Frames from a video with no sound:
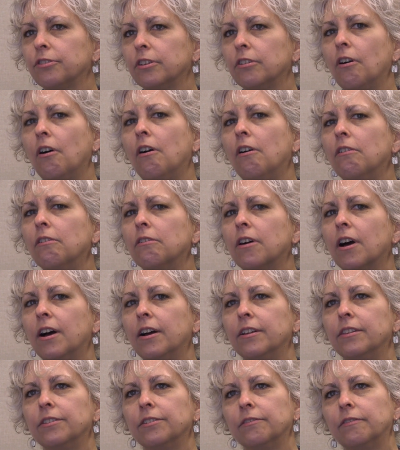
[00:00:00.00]
and all
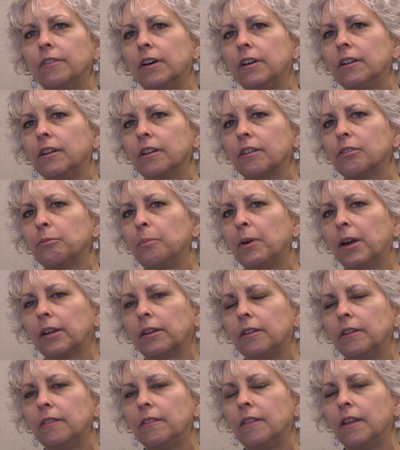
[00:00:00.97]
kinds of
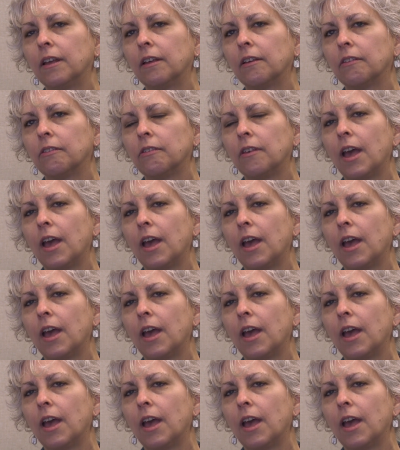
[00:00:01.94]
unexpected things